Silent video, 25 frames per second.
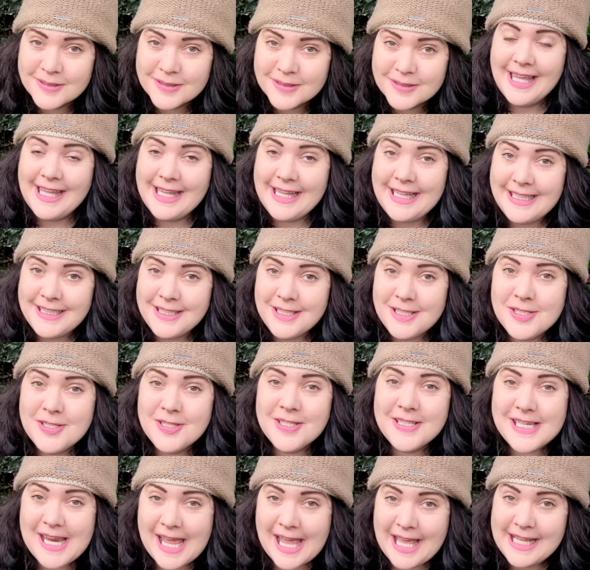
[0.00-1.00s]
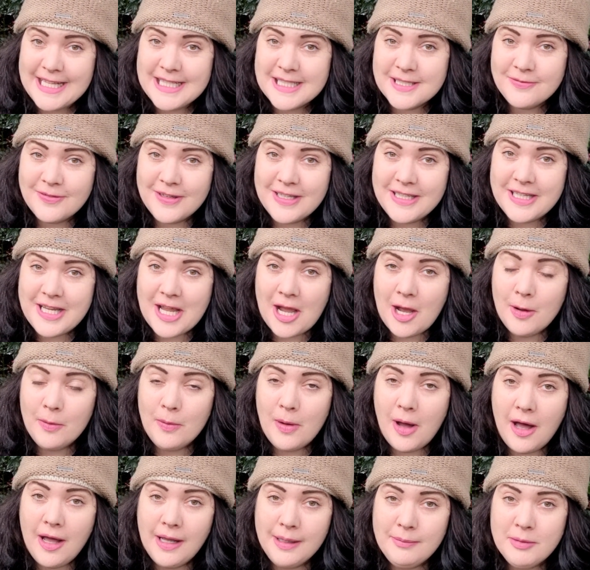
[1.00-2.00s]
In today's video,
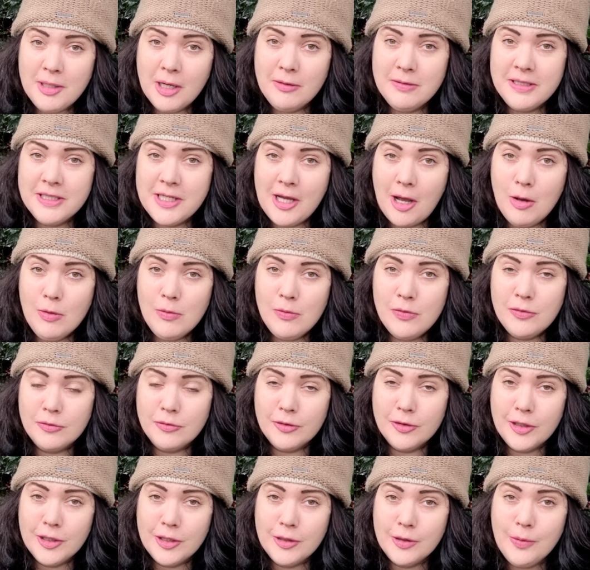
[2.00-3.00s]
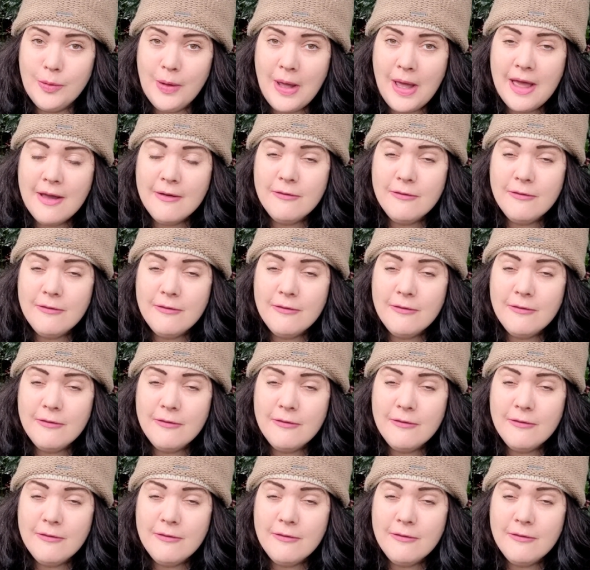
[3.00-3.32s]
I'm going to go through